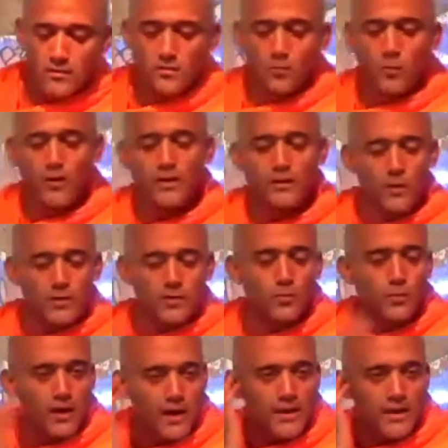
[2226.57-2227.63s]
when, when you
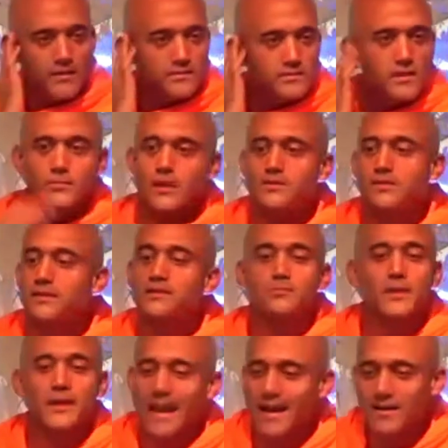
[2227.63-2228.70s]
pray, sometimes it is
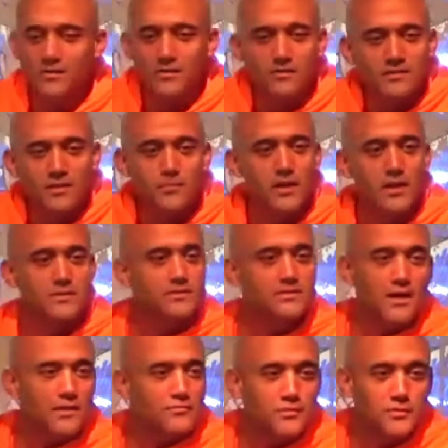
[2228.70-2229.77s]
mechanical, sometimes it's
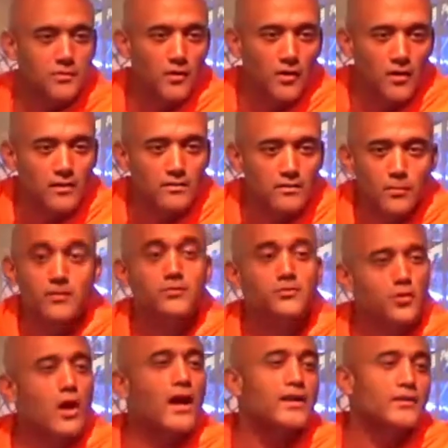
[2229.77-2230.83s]
not from the heart, but you're
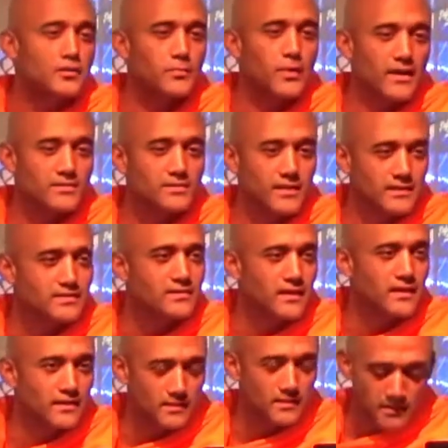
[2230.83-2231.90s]
trying your best. That's the
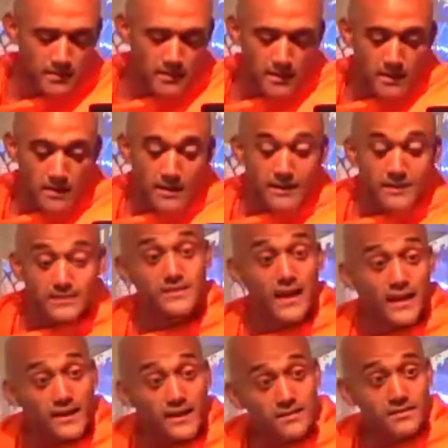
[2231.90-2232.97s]
idea.
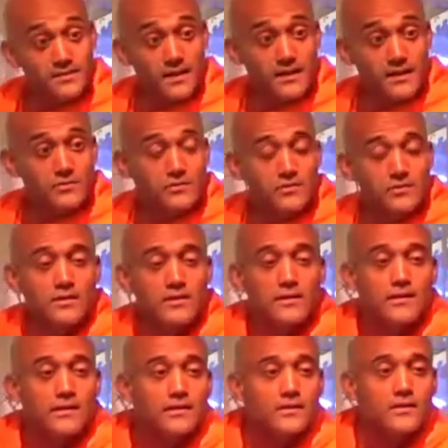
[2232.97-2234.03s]
Second stage,
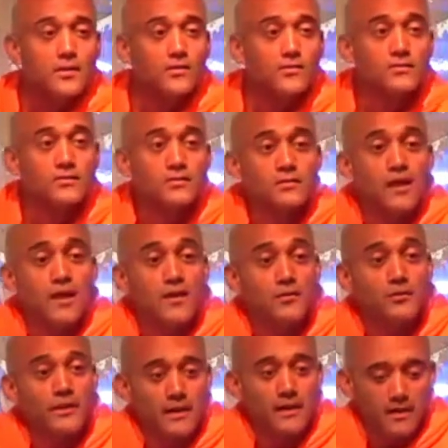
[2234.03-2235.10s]
called
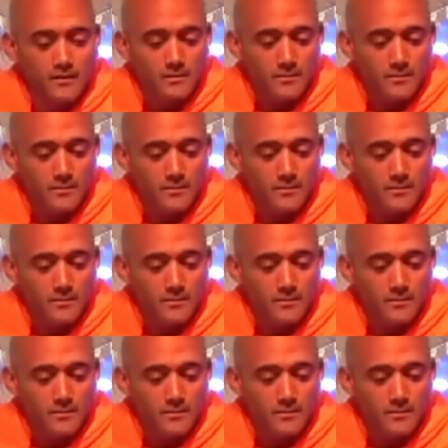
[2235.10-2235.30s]
theoria.